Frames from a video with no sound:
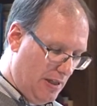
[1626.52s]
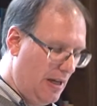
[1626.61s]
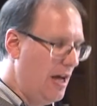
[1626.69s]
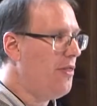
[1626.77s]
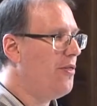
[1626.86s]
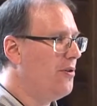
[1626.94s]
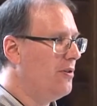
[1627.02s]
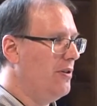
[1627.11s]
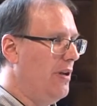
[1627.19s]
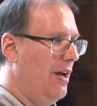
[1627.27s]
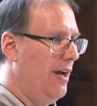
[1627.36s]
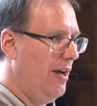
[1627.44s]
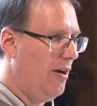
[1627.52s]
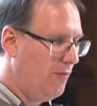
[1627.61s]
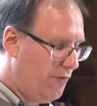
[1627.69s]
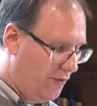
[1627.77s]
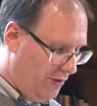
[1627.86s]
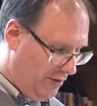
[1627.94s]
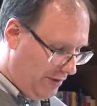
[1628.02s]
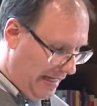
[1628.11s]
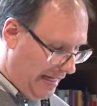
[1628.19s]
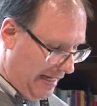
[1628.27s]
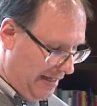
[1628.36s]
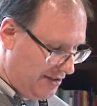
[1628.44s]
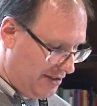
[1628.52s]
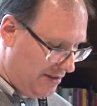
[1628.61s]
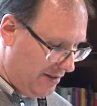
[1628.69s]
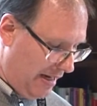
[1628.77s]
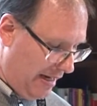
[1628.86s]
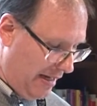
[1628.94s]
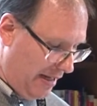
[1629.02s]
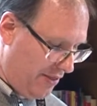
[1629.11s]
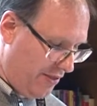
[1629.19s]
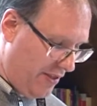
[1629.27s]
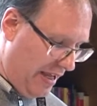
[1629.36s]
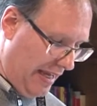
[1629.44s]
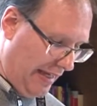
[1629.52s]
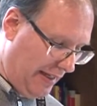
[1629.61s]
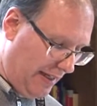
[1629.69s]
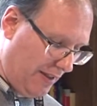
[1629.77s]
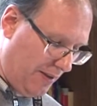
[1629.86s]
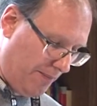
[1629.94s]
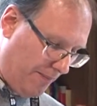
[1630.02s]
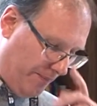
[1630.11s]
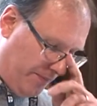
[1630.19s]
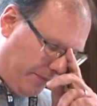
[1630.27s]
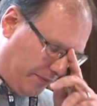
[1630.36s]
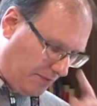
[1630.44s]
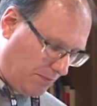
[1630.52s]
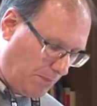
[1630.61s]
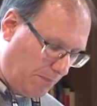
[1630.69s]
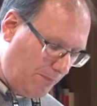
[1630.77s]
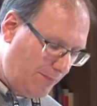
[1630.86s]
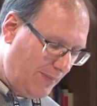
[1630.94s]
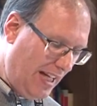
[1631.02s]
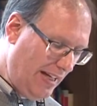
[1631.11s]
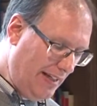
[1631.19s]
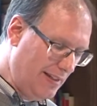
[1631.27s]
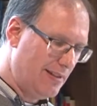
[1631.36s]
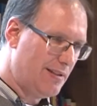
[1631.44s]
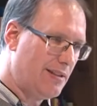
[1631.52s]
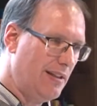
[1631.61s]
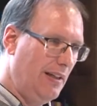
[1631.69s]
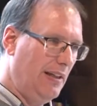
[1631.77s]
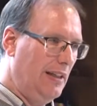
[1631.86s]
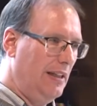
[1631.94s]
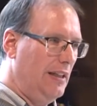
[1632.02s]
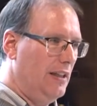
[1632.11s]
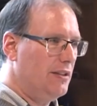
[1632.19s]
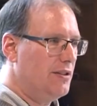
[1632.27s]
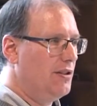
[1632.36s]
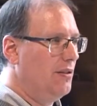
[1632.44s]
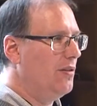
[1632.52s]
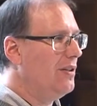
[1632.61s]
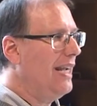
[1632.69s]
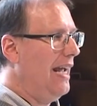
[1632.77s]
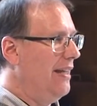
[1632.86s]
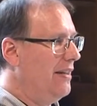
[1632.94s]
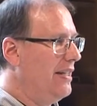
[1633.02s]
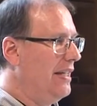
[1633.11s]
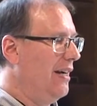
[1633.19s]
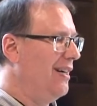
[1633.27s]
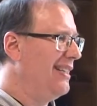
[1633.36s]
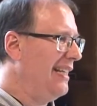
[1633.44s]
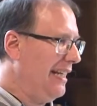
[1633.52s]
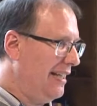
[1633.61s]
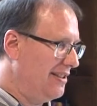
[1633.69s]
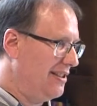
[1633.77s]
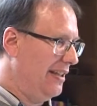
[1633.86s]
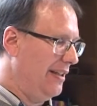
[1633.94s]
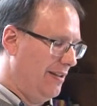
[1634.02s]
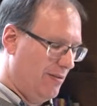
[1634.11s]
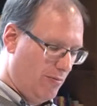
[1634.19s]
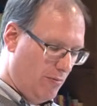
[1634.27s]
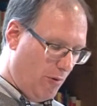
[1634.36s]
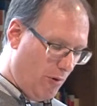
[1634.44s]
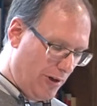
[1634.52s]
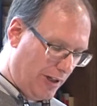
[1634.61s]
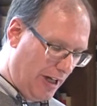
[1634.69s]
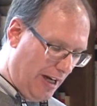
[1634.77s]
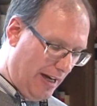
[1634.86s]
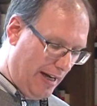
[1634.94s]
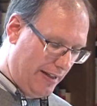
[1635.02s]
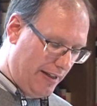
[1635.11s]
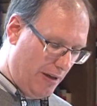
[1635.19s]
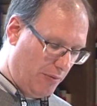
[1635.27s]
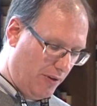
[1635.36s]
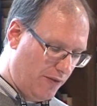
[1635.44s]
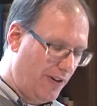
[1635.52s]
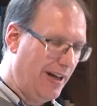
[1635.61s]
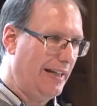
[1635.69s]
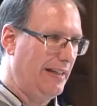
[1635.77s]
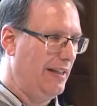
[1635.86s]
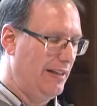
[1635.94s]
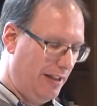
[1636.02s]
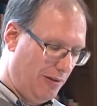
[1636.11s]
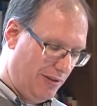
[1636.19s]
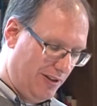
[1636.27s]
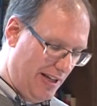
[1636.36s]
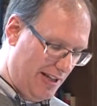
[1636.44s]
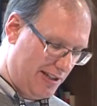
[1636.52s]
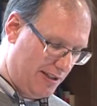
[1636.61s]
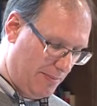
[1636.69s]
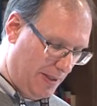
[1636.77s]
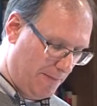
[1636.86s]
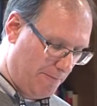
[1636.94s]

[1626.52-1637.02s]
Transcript: A third helpful answer, I, I think, is to look at the uneasy war god that we find in the Old Testament.